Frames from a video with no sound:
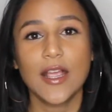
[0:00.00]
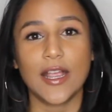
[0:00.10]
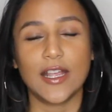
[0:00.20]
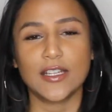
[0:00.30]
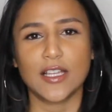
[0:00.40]

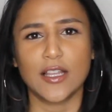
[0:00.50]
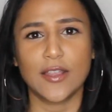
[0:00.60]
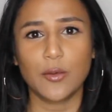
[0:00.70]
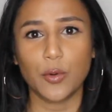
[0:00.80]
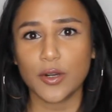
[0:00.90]
And
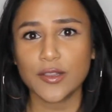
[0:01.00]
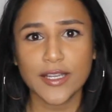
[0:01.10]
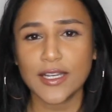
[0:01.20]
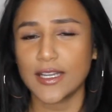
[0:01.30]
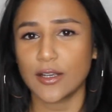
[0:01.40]
they were
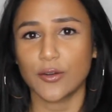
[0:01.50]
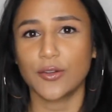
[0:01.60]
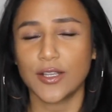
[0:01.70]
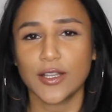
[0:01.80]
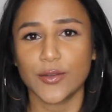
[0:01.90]
leading
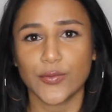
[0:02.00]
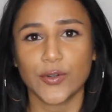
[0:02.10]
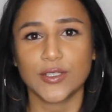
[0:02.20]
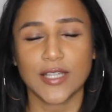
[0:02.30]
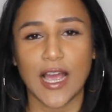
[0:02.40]
early in the
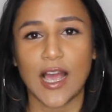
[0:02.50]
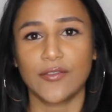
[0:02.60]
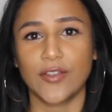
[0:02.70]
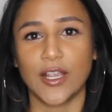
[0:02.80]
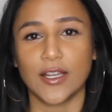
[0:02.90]
first
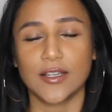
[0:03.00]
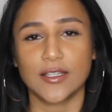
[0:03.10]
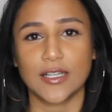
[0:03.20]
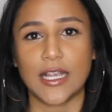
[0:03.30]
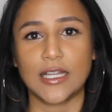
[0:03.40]
half
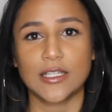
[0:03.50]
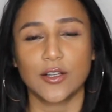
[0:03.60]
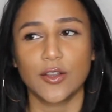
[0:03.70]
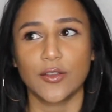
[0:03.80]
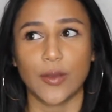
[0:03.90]
and
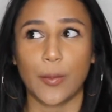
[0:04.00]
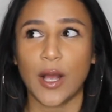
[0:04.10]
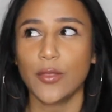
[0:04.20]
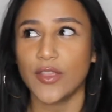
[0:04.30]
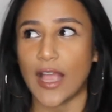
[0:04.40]
until
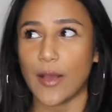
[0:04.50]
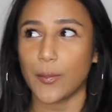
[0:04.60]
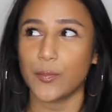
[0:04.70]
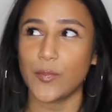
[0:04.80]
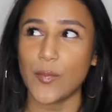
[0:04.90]
about the
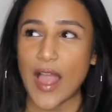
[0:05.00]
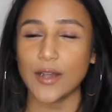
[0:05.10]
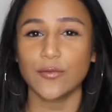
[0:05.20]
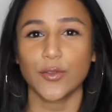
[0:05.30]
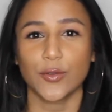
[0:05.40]

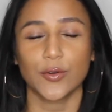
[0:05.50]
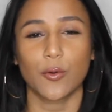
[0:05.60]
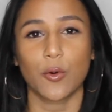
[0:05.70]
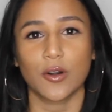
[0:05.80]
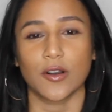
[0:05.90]
end of the third
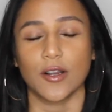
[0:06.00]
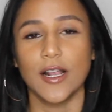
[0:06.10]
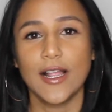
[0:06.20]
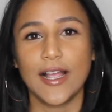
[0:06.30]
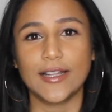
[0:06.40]
quarter,
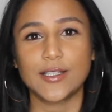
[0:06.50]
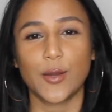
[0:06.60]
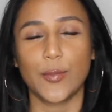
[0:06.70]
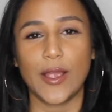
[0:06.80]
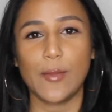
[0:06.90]

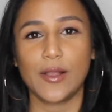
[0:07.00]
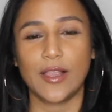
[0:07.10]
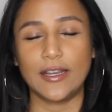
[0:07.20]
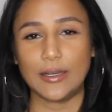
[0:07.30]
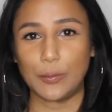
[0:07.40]
until Bama
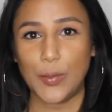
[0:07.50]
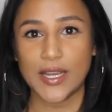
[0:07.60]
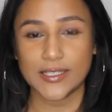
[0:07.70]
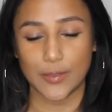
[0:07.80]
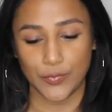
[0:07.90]
like
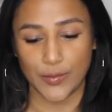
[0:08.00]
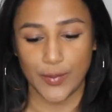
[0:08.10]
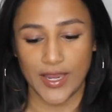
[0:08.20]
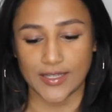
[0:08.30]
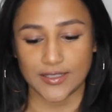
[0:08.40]
picked up the
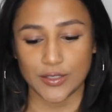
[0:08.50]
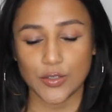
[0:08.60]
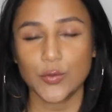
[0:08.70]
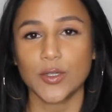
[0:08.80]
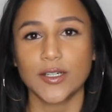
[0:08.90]
pace. And
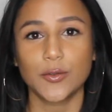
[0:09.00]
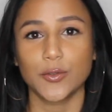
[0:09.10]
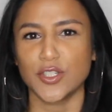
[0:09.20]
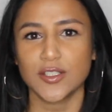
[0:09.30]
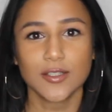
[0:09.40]
Tua, who
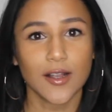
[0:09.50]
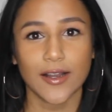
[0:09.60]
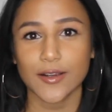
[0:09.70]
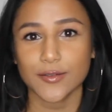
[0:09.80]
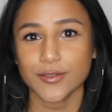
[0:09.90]
just got
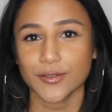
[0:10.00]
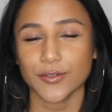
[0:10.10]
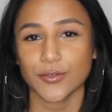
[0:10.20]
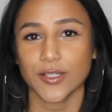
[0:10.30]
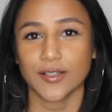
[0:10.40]
ankle
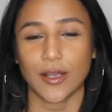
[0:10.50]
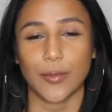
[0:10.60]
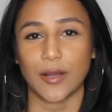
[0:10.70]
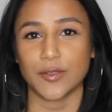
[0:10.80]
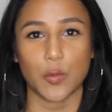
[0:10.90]
surgery
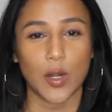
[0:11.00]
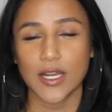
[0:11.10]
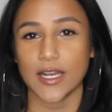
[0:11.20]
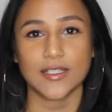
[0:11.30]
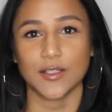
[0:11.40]
about 20
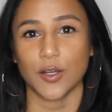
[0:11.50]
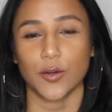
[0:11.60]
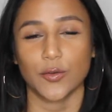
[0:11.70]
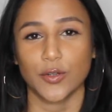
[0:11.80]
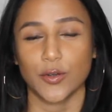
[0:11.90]
days
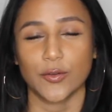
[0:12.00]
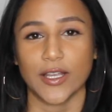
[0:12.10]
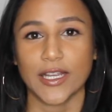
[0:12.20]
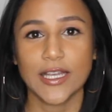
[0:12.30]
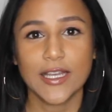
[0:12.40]
ago, you know,
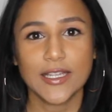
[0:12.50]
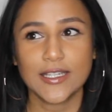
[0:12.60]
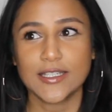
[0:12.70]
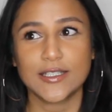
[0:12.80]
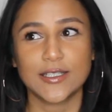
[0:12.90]
like
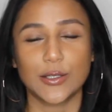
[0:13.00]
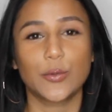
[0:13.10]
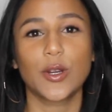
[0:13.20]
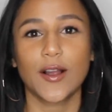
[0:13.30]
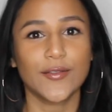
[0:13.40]
he's still
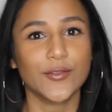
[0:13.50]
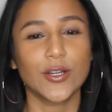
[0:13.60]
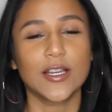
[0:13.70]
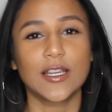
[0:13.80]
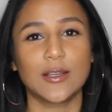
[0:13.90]

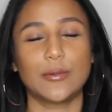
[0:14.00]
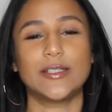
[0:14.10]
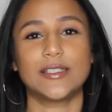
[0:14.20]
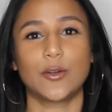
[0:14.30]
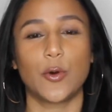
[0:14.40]
recovering. He
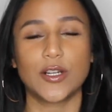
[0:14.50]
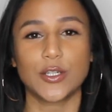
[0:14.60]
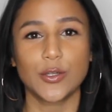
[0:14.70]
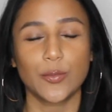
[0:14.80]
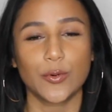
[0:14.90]
was
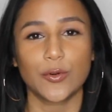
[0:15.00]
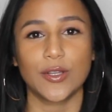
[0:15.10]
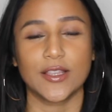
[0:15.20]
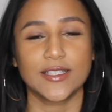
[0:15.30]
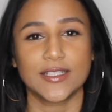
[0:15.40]
questionable
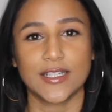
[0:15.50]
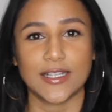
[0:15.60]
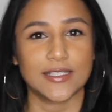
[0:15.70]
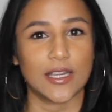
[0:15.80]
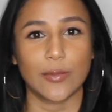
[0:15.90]
and listed
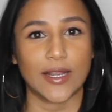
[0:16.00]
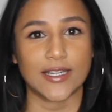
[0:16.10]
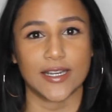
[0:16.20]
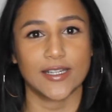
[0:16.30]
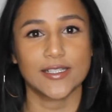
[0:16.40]
as day by
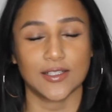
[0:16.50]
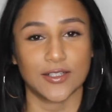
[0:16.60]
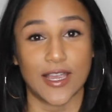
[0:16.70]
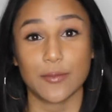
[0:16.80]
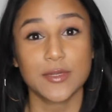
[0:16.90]
day until
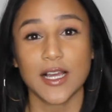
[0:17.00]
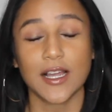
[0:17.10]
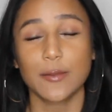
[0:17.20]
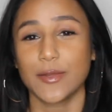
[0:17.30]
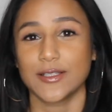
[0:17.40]
game time.